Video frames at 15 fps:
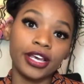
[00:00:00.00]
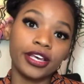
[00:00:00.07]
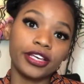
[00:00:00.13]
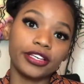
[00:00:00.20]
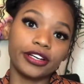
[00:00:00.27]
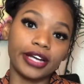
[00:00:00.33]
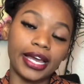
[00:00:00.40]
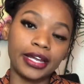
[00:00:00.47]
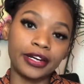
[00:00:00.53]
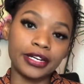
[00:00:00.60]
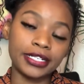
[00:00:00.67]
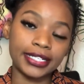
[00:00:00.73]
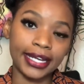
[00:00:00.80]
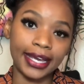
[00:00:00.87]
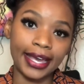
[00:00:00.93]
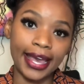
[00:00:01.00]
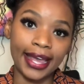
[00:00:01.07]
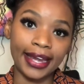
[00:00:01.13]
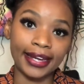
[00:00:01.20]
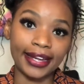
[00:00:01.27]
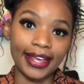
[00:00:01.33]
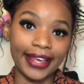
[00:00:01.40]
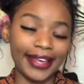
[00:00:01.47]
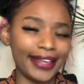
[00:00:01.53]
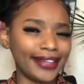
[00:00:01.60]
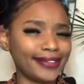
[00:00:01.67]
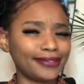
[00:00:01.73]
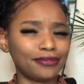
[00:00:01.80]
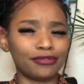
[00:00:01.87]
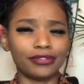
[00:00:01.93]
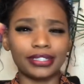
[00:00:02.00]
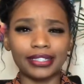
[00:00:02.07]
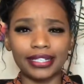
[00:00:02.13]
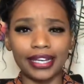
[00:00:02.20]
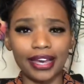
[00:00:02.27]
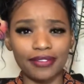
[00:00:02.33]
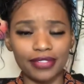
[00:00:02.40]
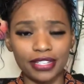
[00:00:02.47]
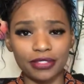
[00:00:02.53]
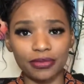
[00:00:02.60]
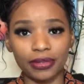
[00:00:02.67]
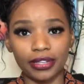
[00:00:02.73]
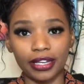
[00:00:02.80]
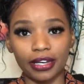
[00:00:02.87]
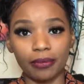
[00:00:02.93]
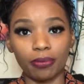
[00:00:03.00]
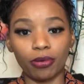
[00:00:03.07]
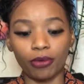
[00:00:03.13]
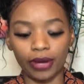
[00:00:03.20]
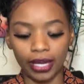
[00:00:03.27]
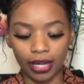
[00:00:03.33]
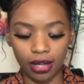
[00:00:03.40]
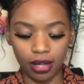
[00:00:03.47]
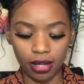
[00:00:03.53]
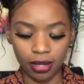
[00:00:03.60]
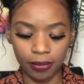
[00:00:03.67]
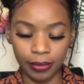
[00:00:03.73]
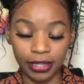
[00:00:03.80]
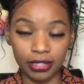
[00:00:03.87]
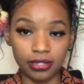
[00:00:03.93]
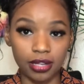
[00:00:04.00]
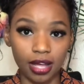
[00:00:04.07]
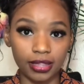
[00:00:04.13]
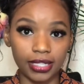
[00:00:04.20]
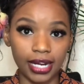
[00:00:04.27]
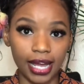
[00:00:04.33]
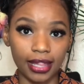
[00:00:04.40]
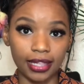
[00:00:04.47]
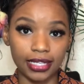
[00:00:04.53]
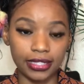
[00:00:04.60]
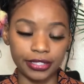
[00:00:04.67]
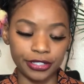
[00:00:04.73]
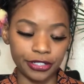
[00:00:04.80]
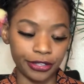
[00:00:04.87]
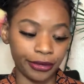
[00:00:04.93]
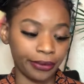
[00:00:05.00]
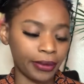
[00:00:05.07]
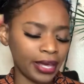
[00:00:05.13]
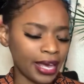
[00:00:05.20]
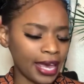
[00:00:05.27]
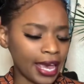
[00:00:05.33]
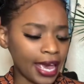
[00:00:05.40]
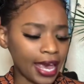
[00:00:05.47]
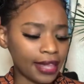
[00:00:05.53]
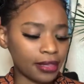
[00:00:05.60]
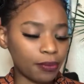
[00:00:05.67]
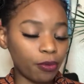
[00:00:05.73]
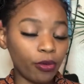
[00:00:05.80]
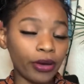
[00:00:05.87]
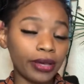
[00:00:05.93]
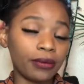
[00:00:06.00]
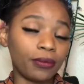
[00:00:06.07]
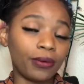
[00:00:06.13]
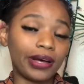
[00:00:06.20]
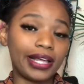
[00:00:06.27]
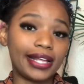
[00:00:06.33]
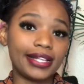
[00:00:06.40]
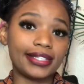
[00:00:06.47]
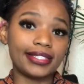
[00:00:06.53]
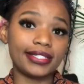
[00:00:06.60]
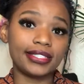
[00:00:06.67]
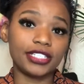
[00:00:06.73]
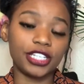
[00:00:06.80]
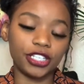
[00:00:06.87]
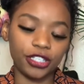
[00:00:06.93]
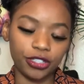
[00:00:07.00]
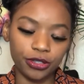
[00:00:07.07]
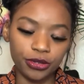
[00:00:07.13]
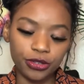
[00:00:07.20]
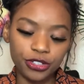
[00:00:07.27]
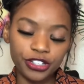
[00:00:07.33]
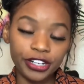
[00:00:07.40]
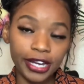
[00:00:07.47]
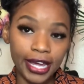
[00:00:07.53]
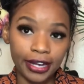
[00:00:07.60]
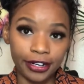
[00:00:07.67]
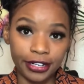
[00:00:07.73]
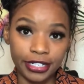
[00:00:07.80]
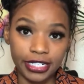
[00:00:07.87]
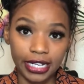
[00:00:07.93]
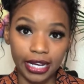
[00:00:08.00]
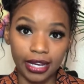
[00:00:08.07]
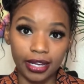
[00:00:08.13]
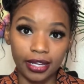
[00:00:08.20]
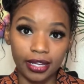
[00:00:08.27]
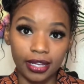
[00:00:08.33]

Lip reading: your energy, and he really gave this really good point in the talk that I listened to, and the point was to use your energy